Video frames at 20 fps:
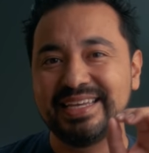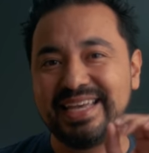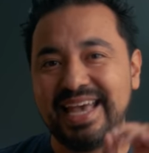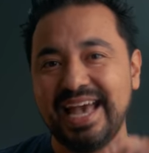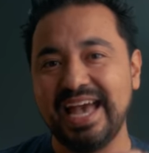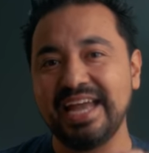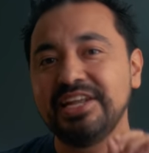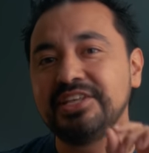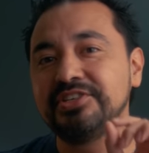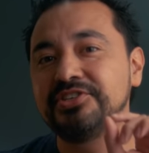
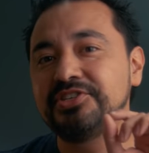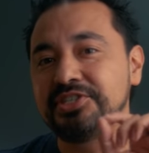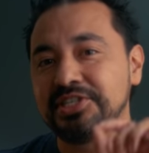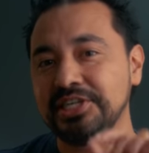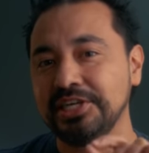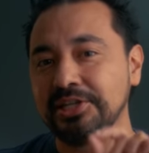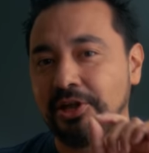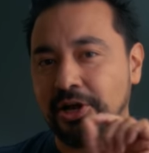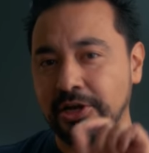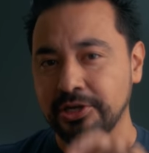Canon
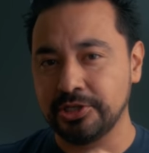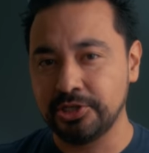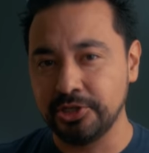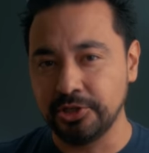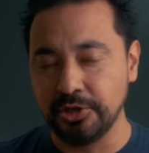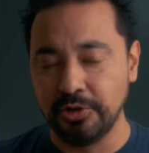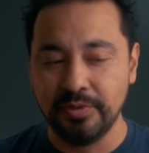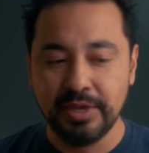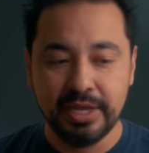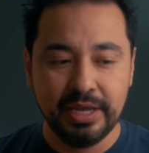C-Log
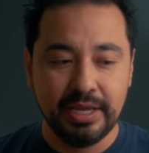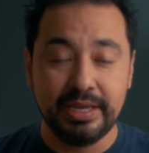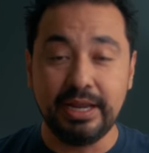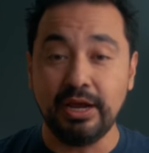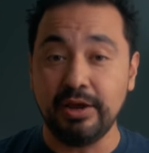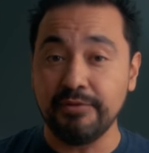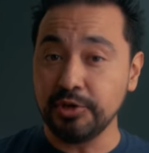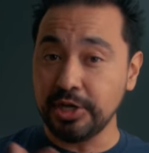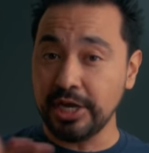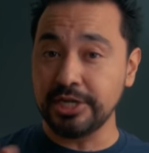2.
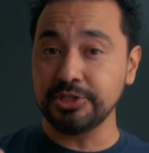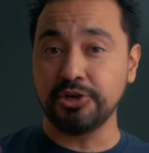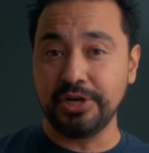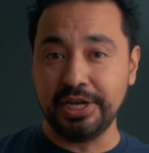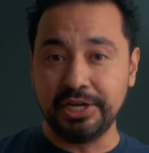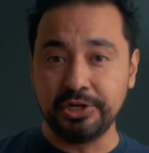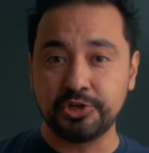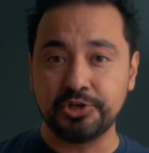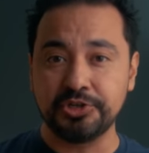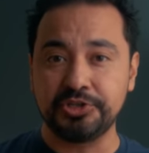Now, if you guys are
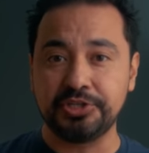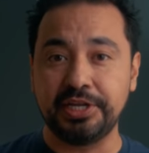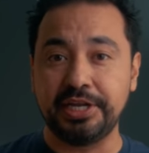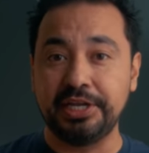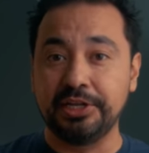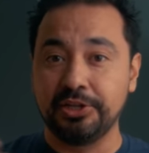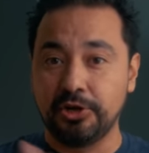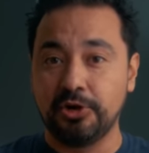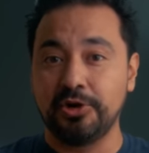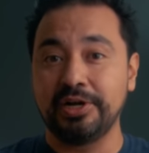interested
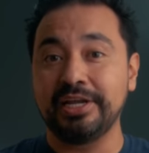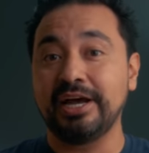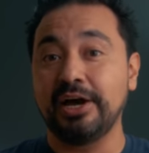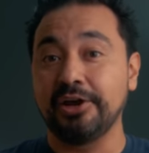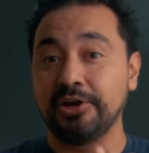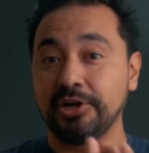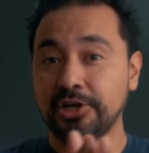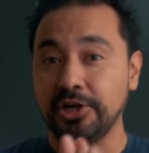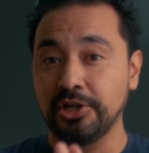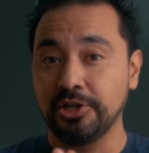in learning
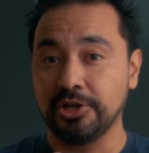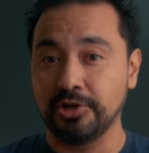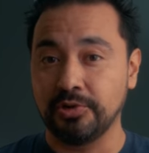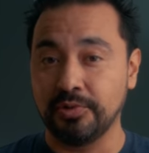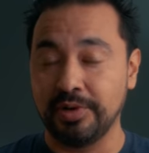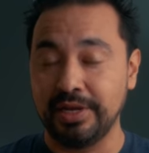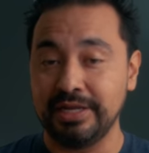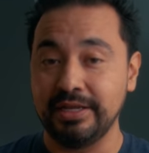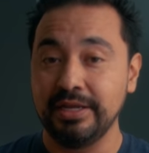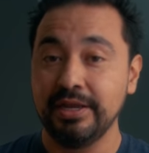how to color
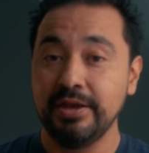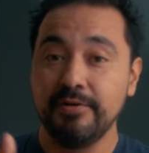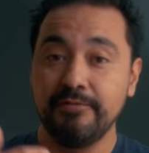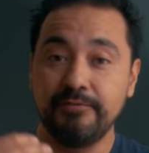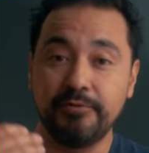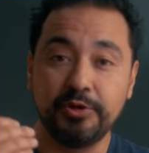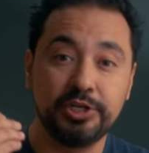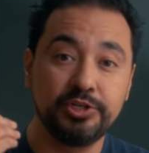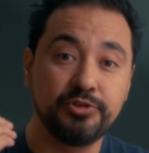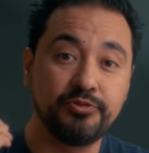grade
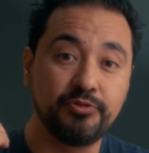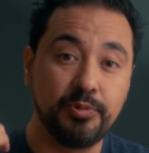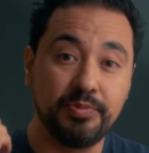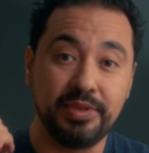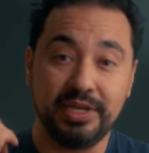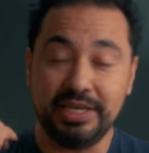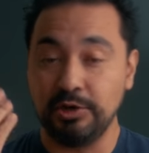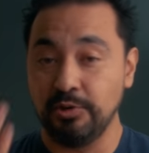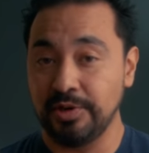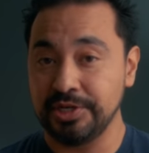footage
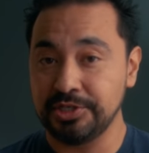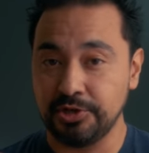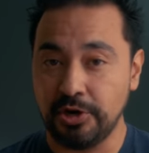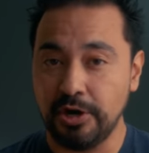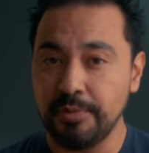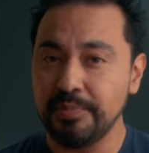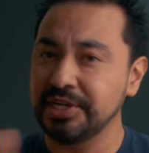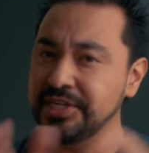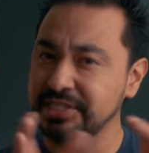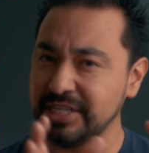from the
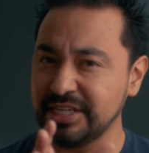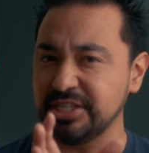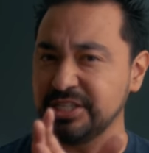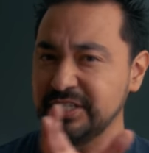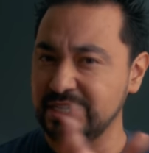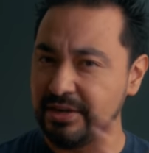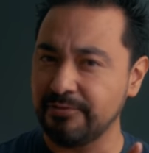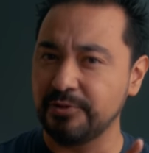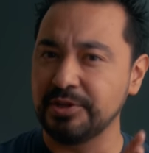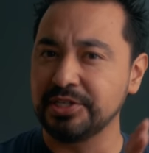EOS-R, because that's a
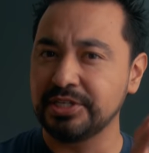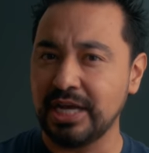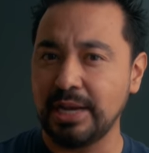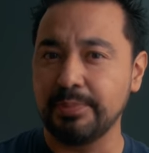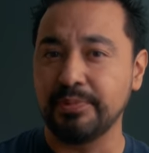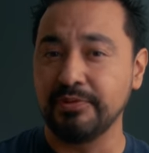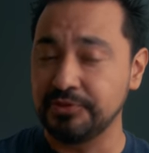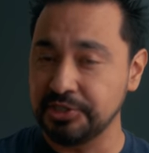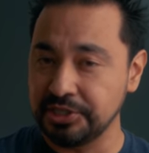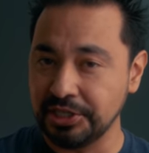different
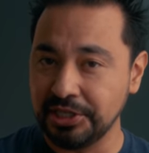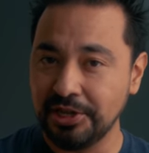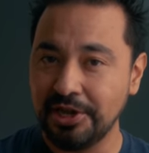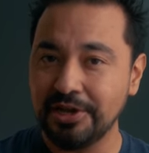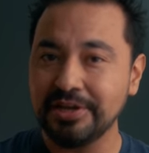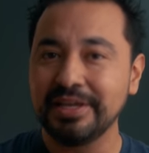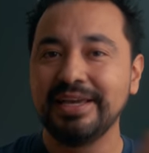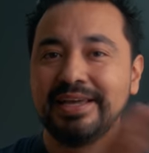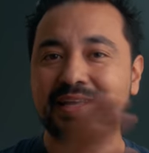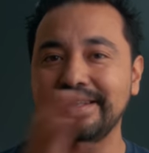type of
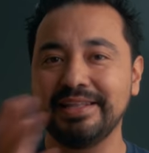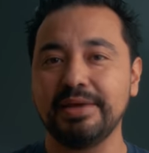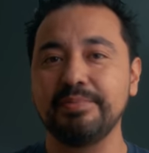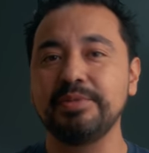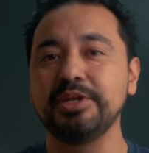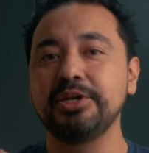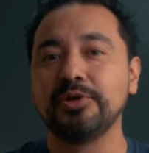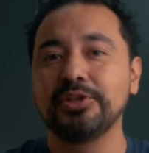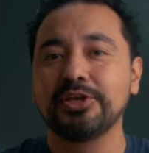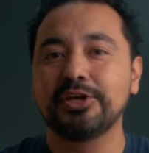C-Log, let
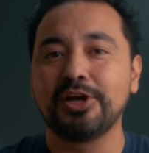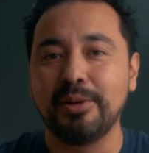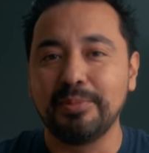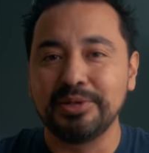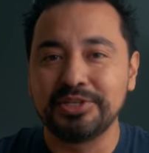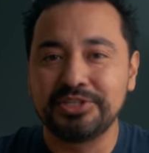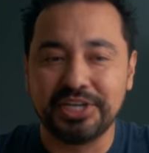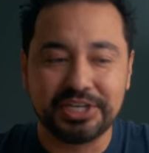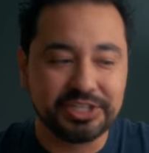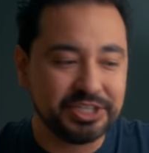me know in the
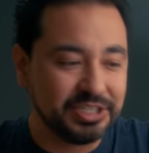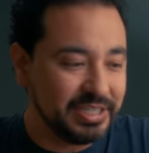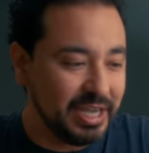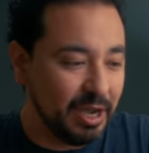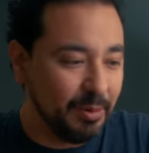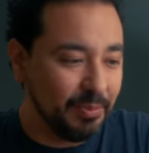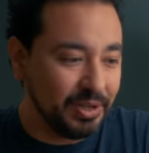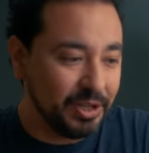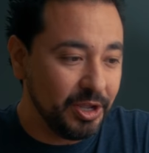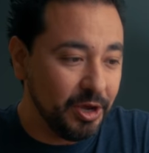comment section
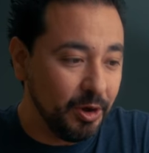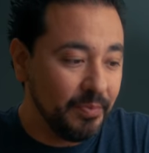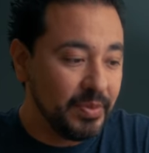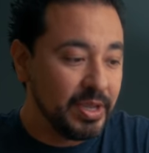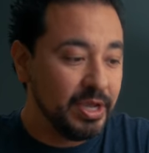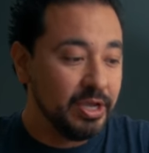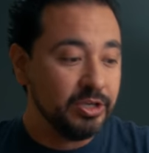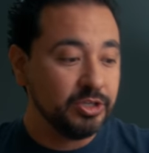down below.